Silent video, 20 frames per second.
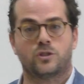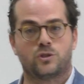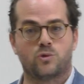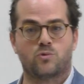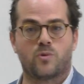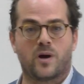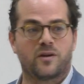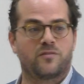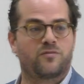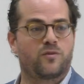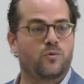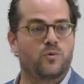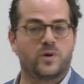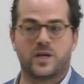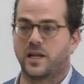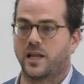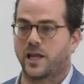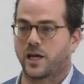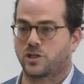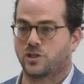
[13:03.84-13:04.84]
to run for
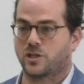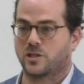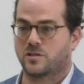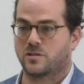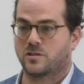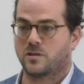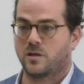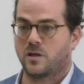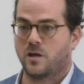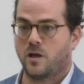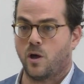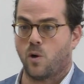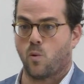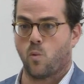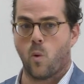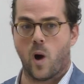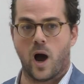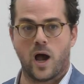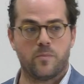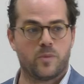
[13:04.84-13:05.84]
re-elections.
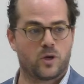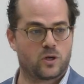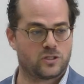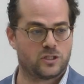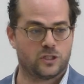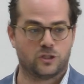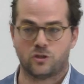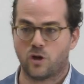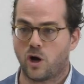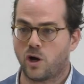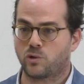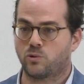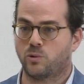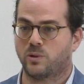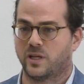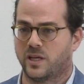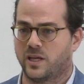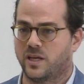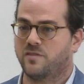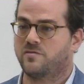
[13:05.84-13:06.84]
Why? Because the
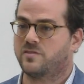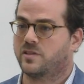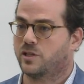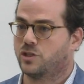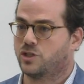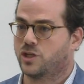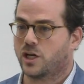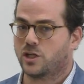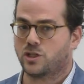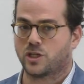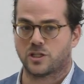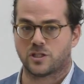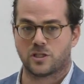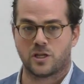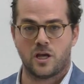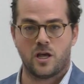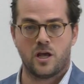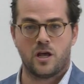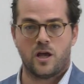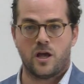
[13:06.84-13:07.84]
doctrine gives the judges
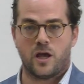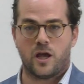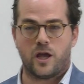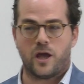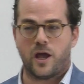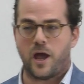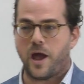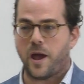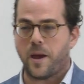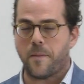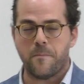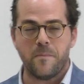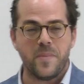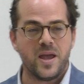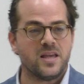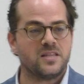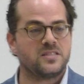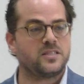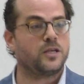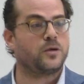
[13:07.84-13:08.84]

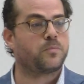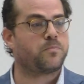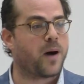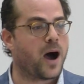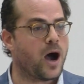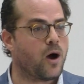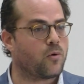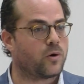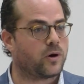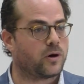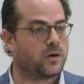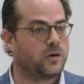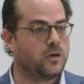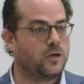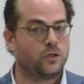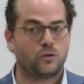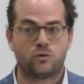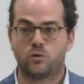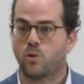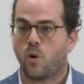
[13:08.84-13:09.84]
amazing power
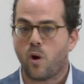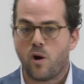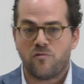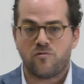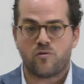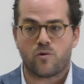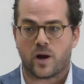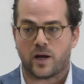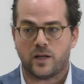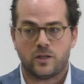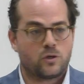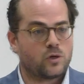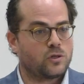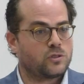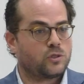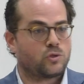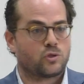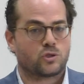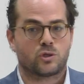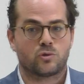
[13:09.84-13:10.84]
to override
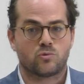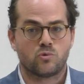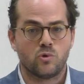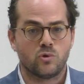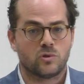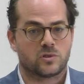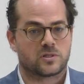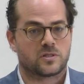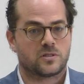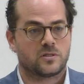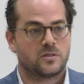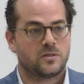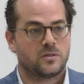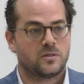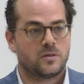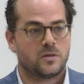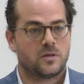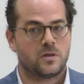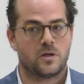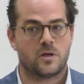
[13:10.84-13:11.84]
constitutional rules.
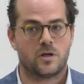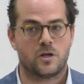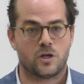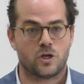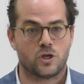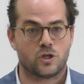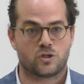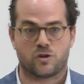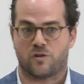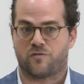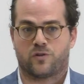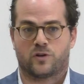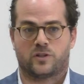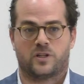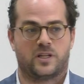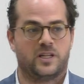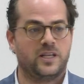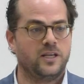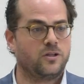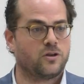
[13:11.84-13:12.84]
So for
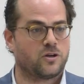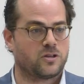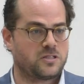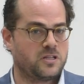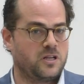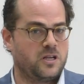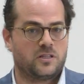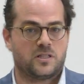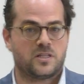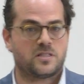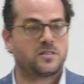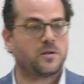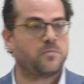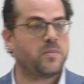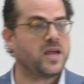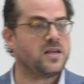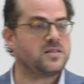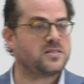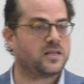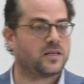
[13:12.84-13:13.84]
the leaders, this is
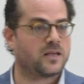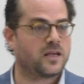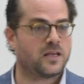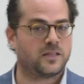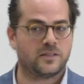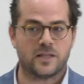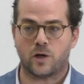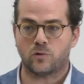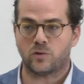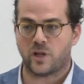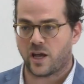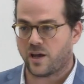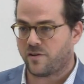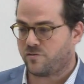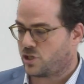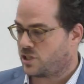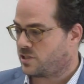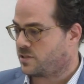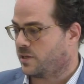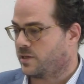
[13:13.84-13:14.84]
amazing. Now they
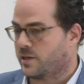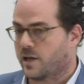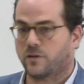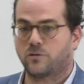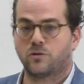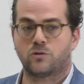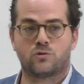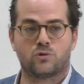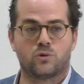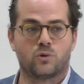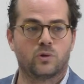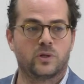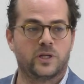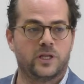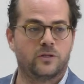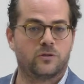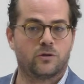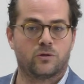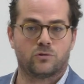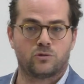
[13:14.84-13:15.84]
have just another tool
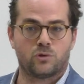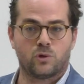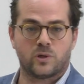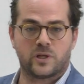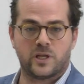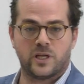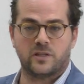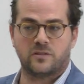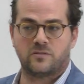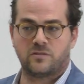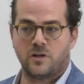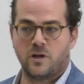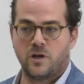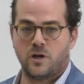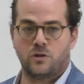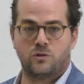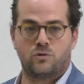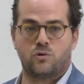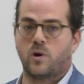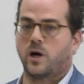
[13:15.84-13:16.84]
in their toolkit
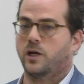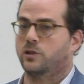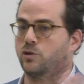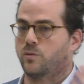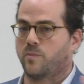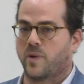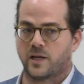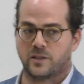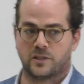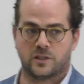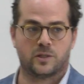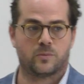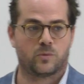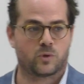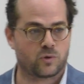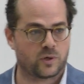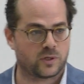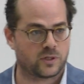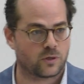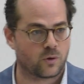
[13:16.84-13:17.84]
to undermine the
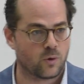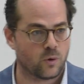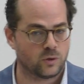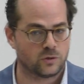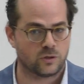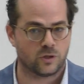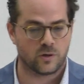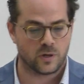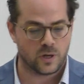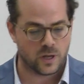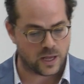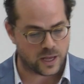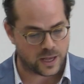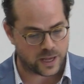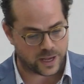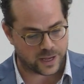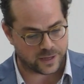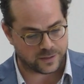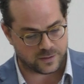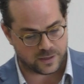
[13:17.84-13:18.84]
democratic order
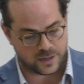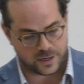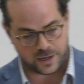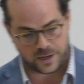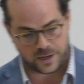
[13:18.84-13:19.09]
and